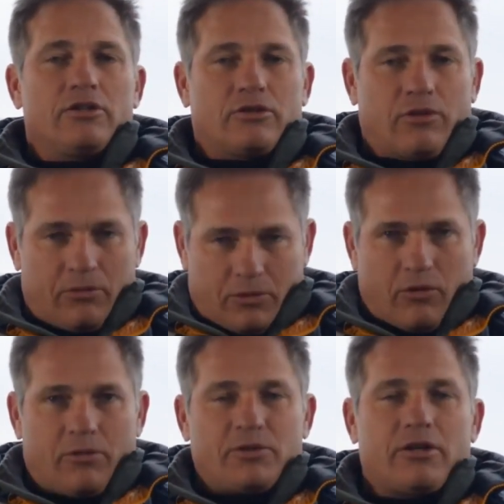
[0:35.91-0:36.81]
So I
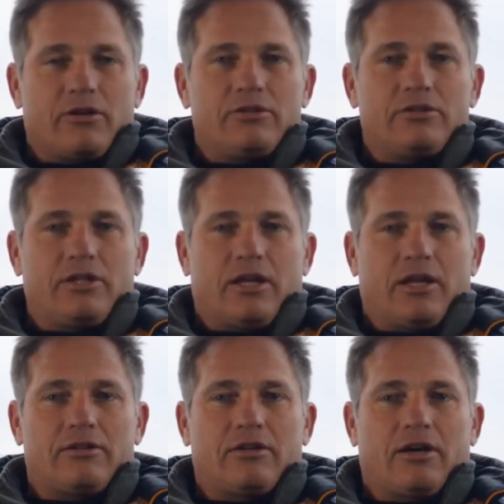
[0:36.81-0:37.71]
go upstairs
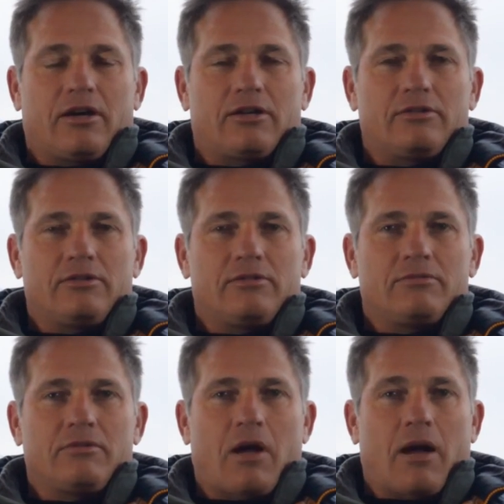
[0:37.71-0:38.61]
and uh,
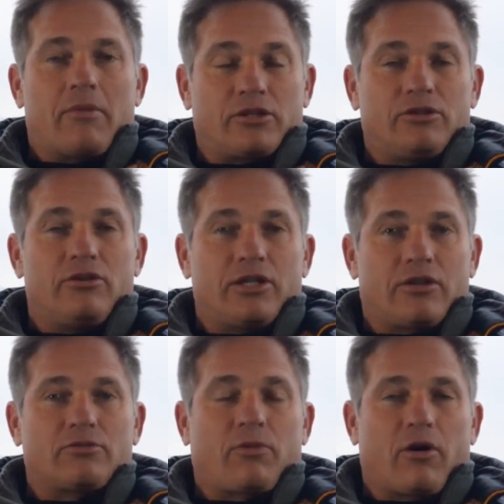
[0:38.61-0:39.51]
I met Susie
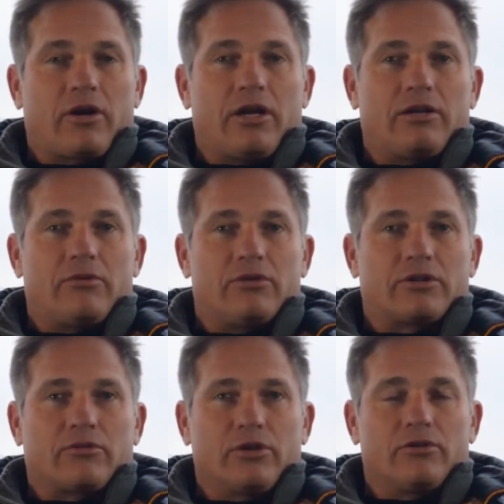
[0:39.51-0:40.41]
at this party, and it
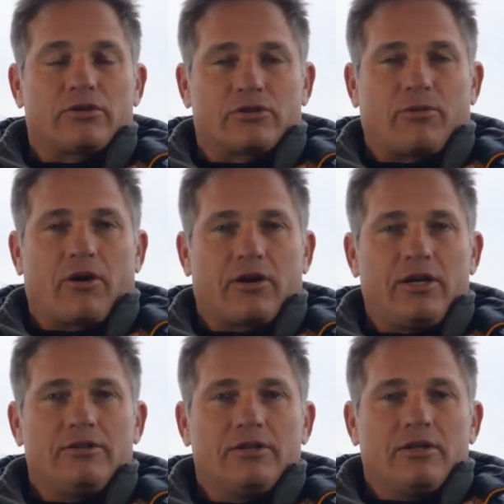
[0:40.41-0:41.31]
was a realtor's party.